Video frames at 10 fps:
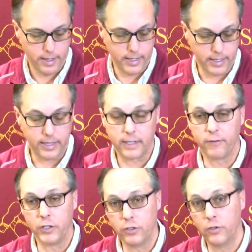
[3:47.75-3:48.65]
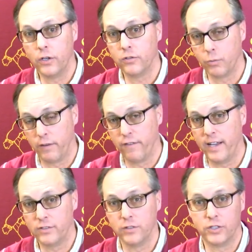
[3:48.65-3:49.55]
And I think if we do those, when we
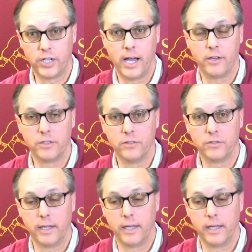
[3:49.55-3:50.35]
face those challenges